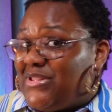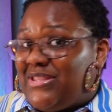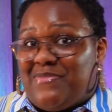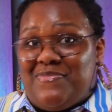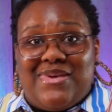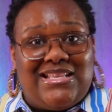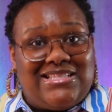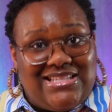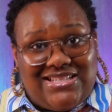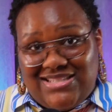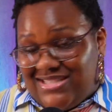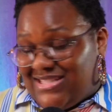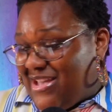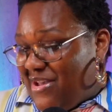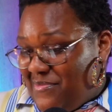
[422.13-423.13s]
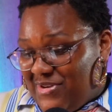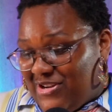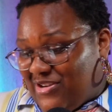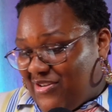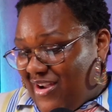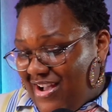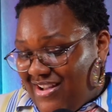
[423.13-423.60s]
with the message that's coming
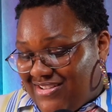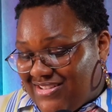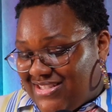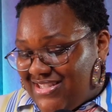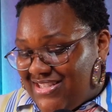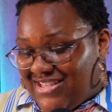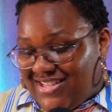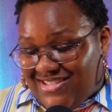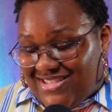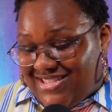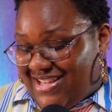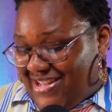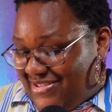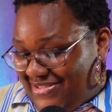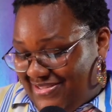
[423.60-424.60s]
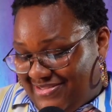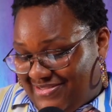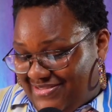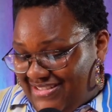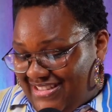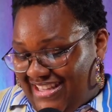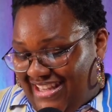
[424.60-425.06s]
across.
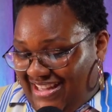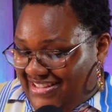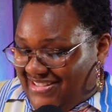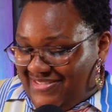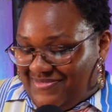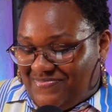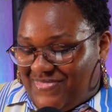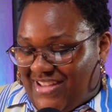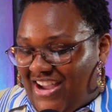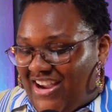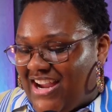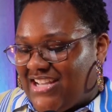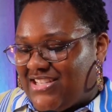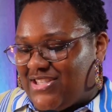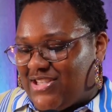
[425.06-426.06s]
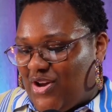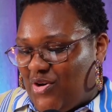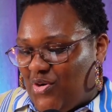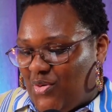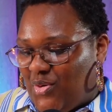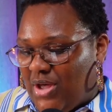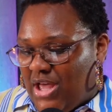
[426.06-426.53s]
So, yeah. All right.
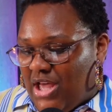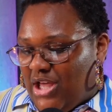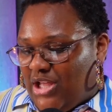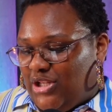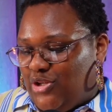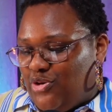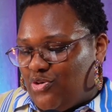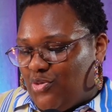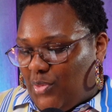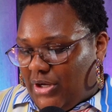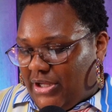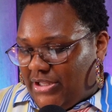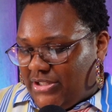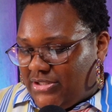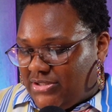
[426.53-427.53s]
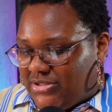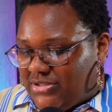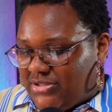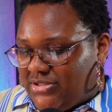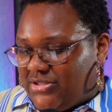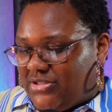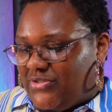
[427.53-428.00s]
So, Luke 1
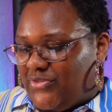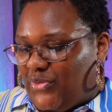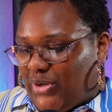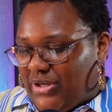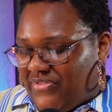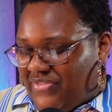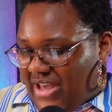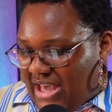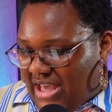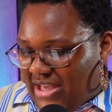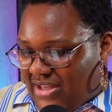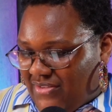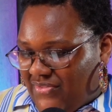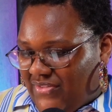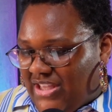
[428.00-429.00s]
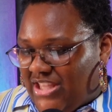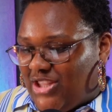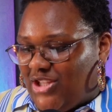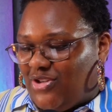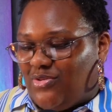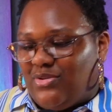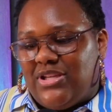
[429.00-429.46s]
45 in
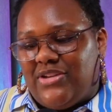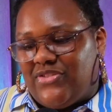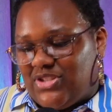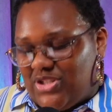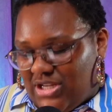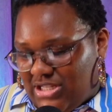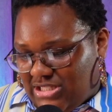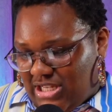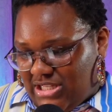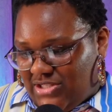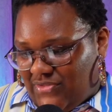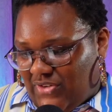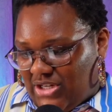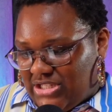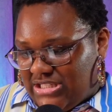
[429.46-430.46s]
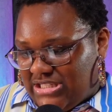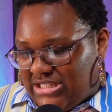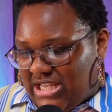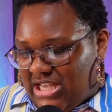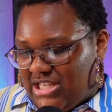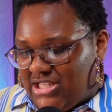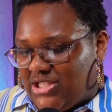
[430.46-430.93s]
the New Living Translation Version
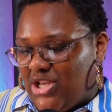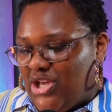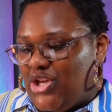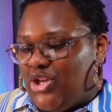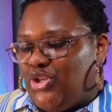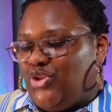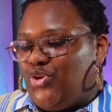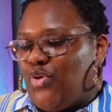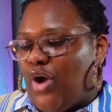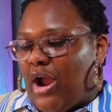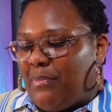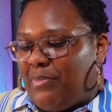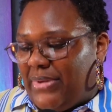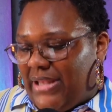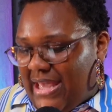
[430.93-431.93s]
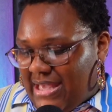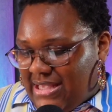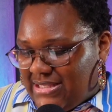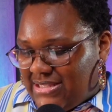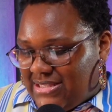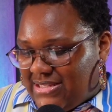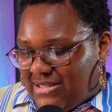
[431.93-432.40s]
says, you are
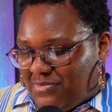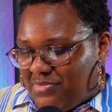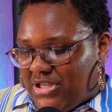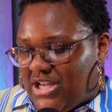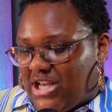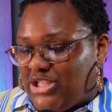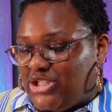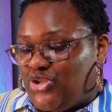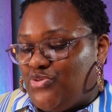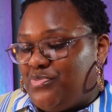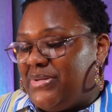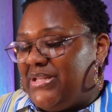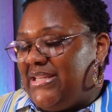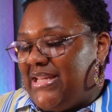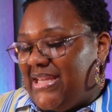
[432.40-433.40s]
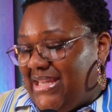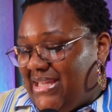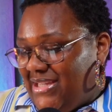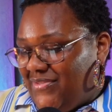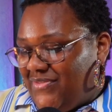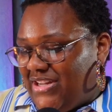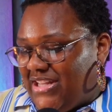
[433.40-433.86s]
blessed because you
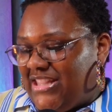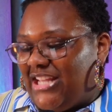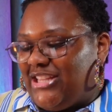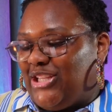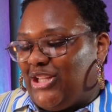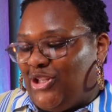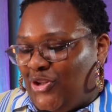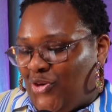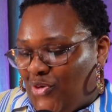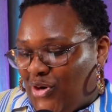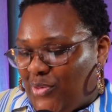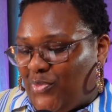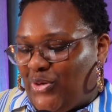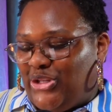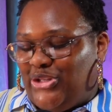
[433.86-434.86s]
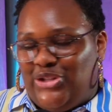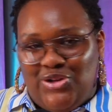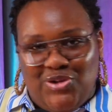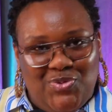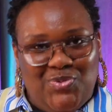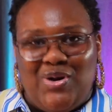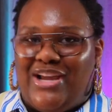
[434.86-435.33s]
believed that the Lord would
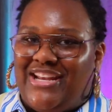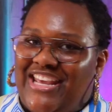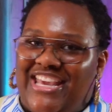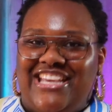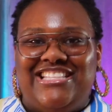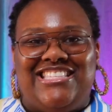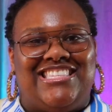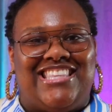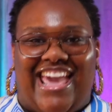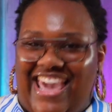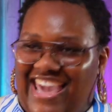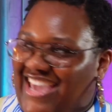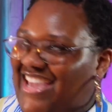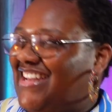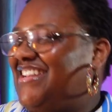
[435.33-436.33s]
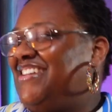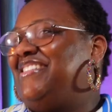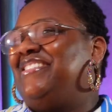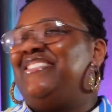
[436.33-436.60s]
do what he said.